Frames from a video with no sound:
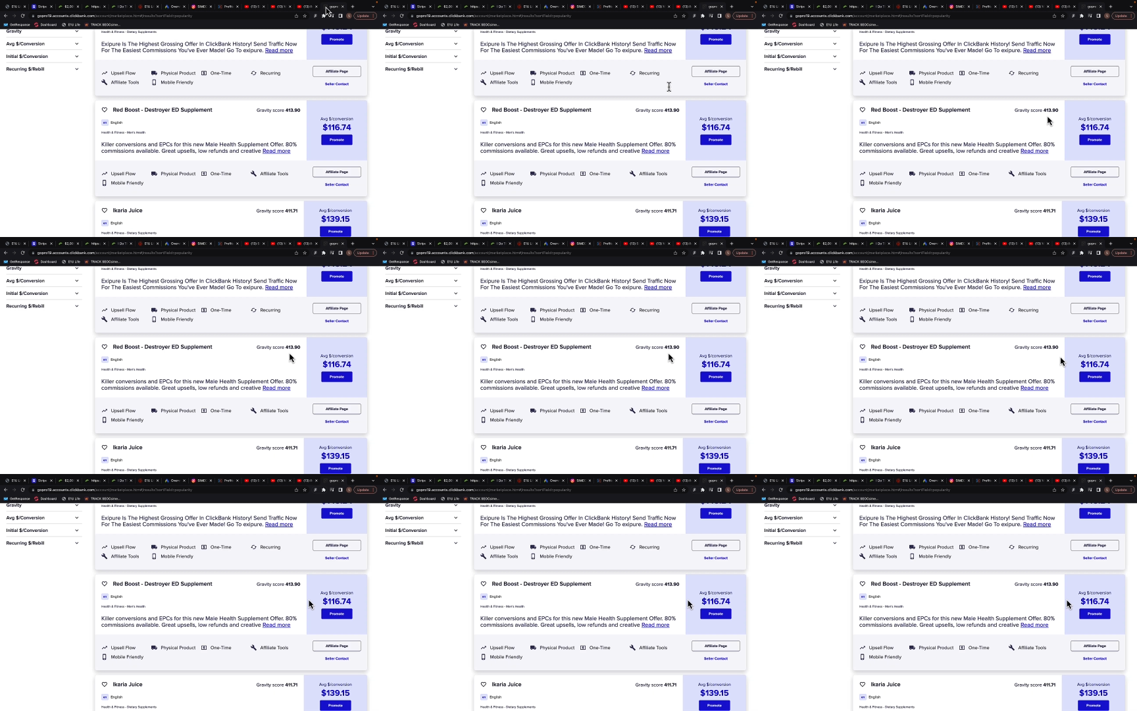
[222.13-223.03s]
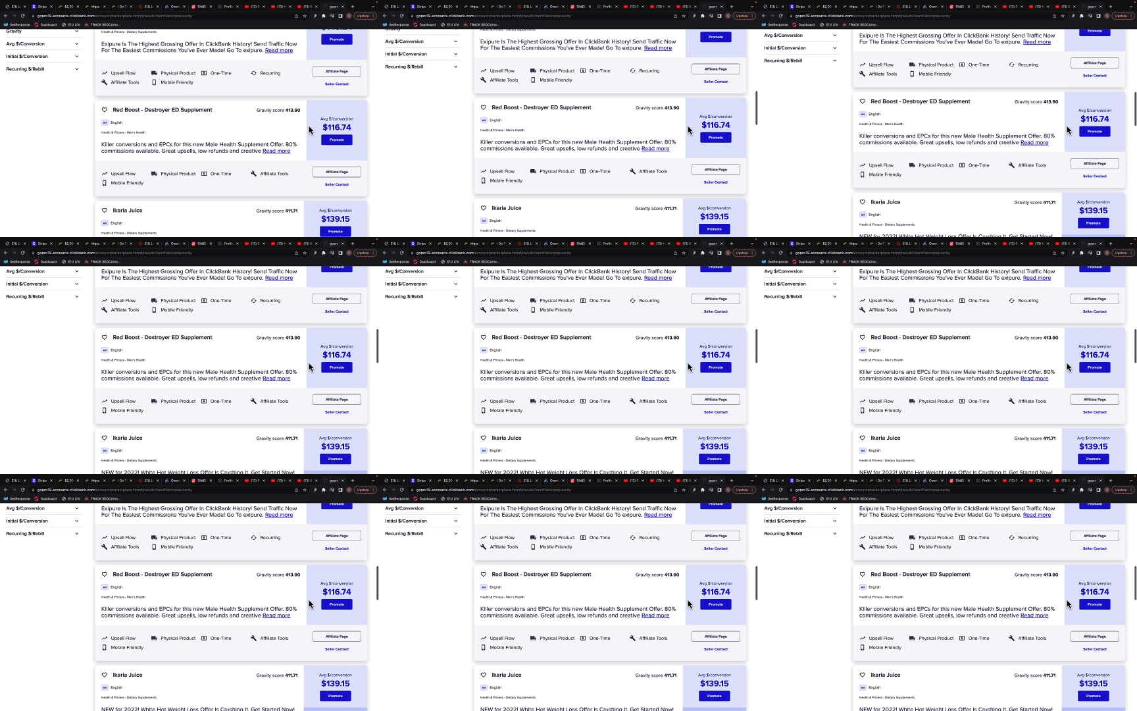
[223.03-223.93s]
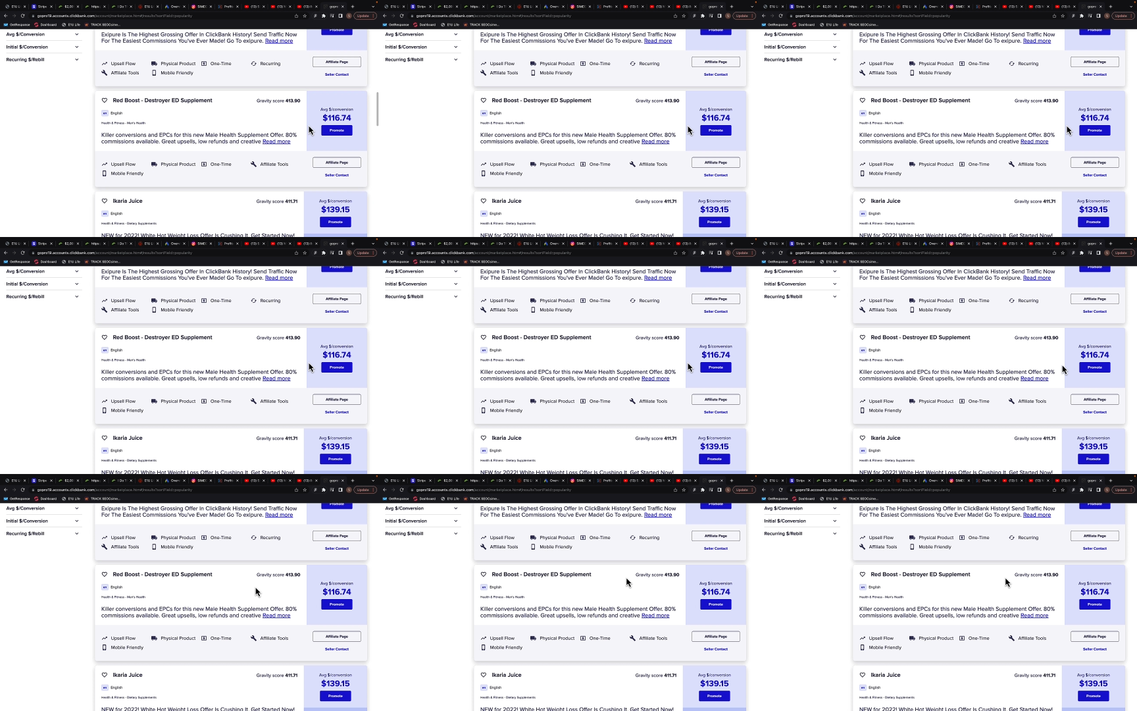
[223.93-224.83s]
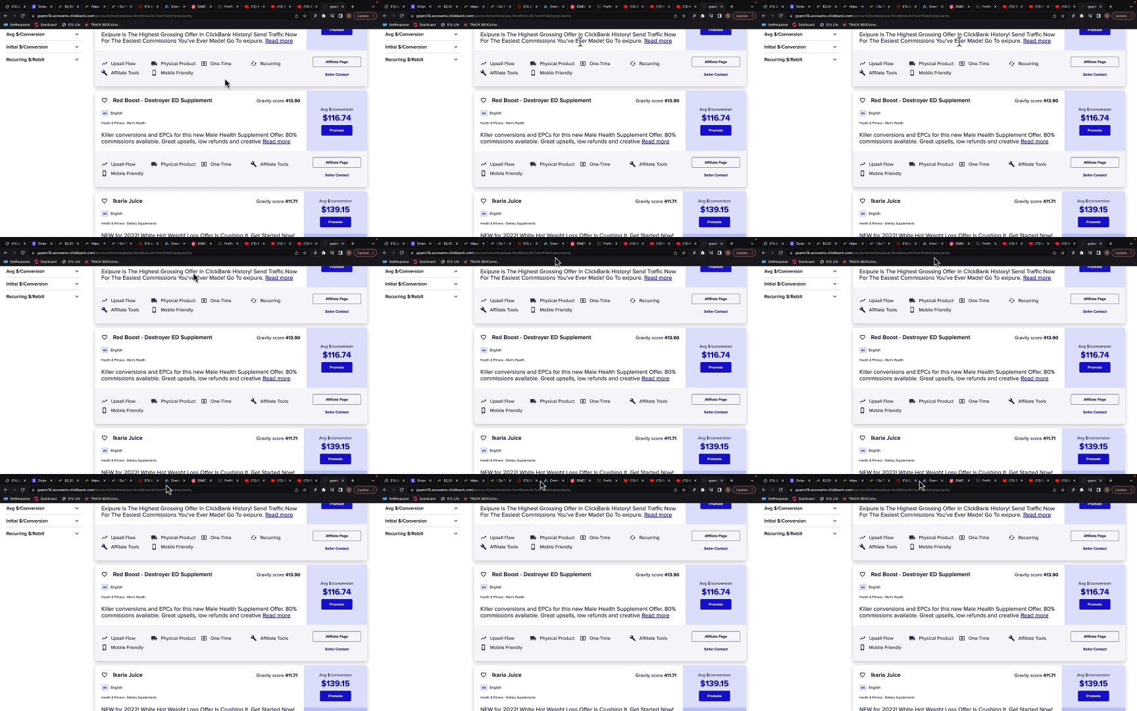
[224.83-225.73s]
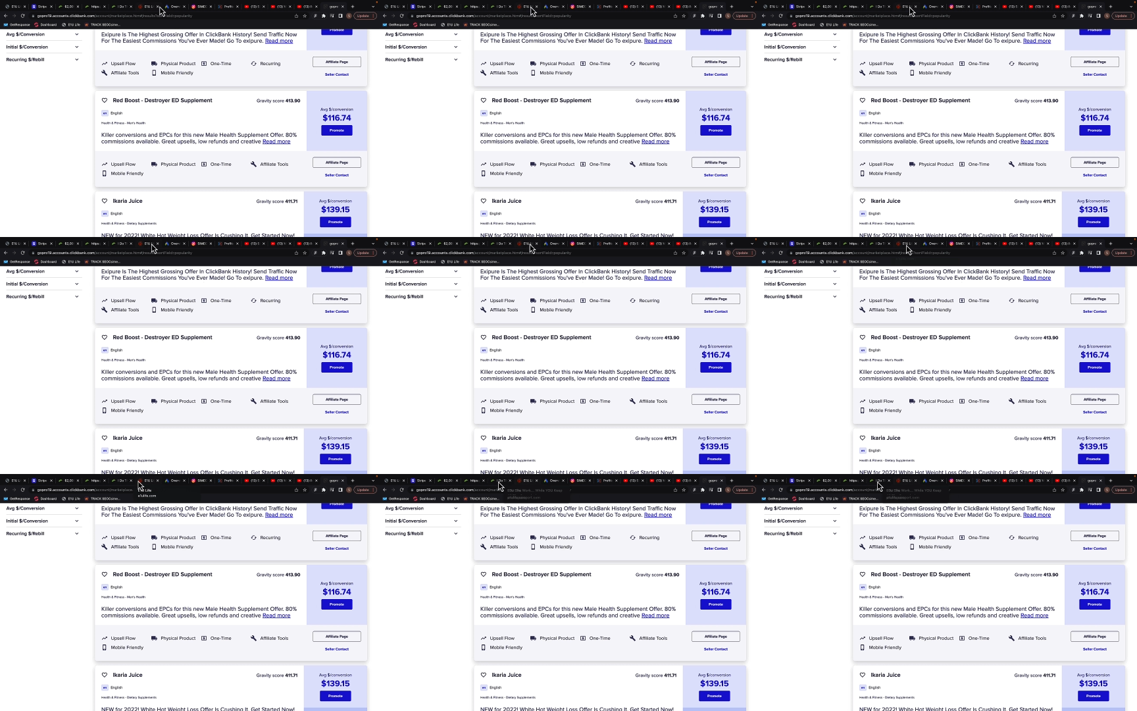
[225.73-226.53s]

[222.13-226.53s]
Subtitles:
Nobody's mouth can be seen.